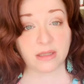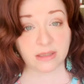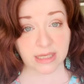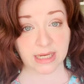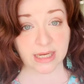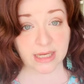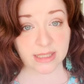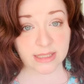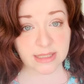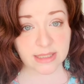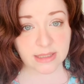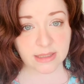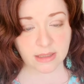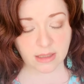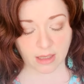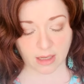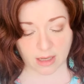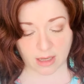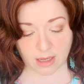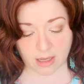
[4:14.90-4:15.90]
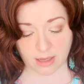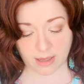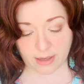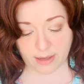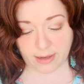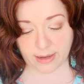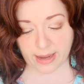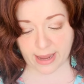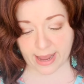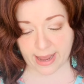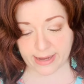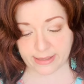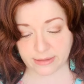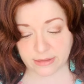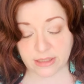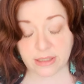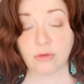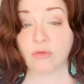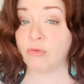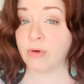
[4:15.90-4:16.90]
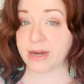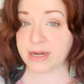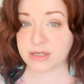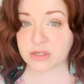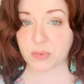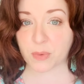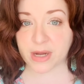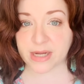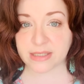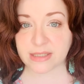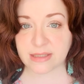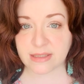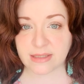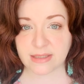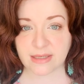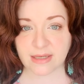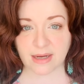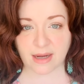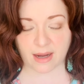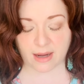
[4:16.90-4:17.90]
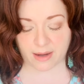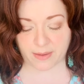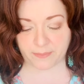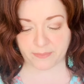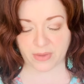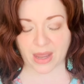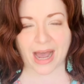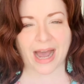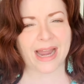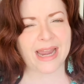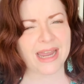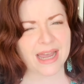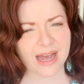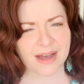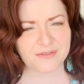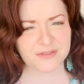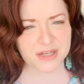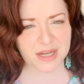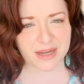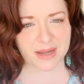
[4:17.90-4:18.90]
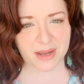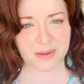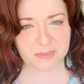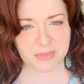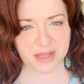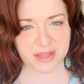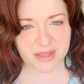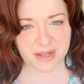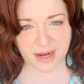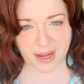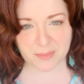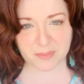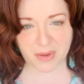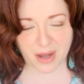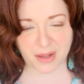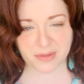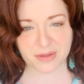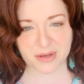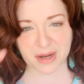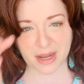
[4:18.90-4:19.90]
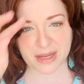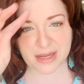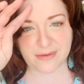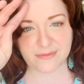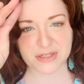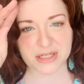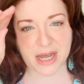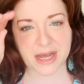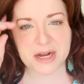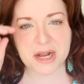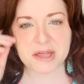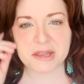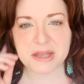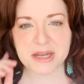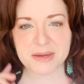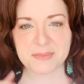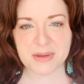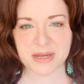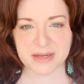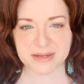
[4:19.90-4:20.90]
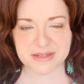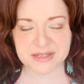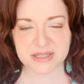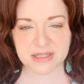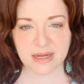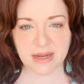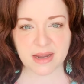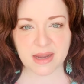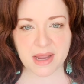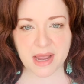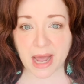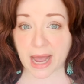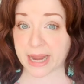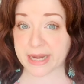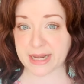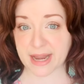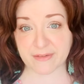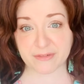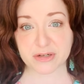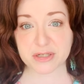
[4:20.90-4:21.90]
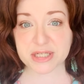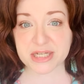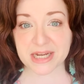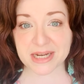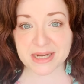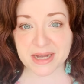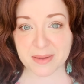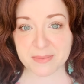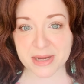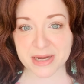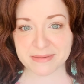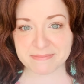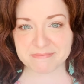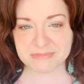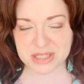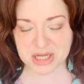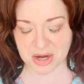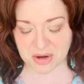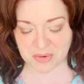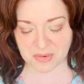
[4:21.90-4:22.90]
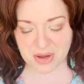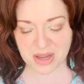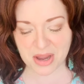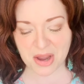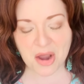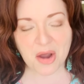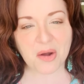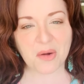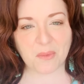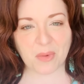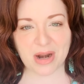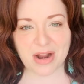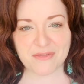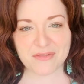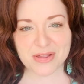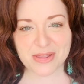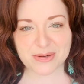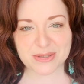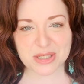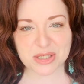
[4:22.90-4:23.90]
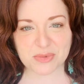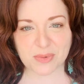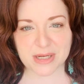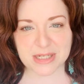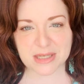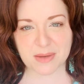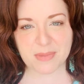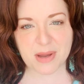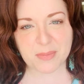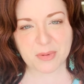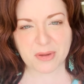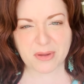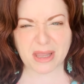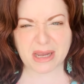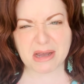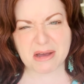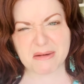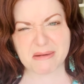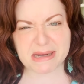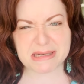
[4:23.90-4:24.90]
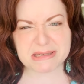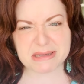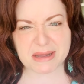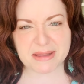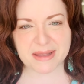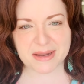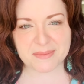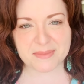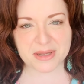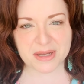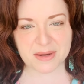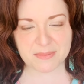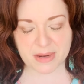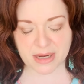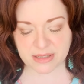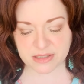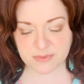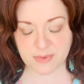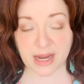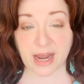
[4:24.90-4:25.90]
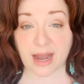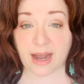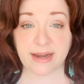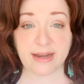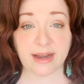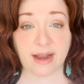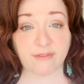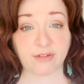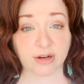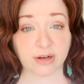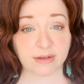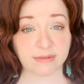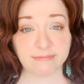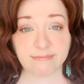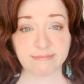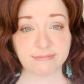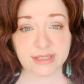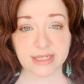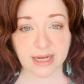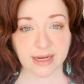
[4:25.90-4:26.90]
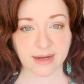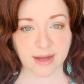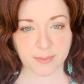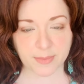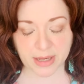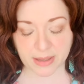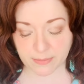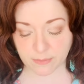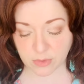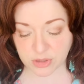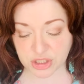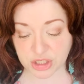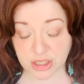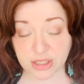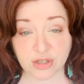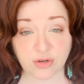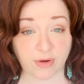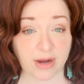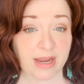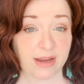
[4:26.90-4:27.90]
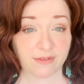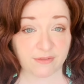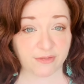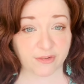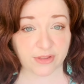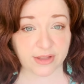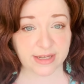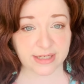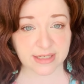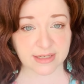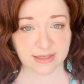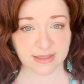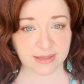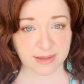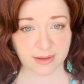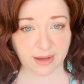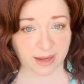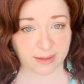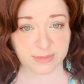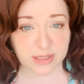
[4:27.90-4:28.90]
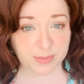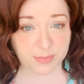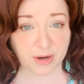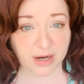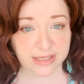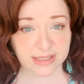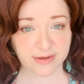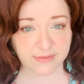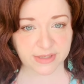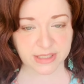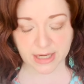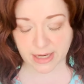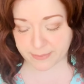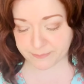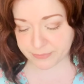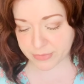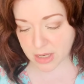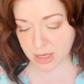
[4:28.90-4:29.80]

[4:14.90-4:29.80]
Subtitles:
lead, and great twist. I have to admit that I'm on the naive side, I think, because I never see it coming. So whenever there's a twist and people are like, oh, I saw that a million miles away, I never see it coming, which is great for this because I'm surprised every time.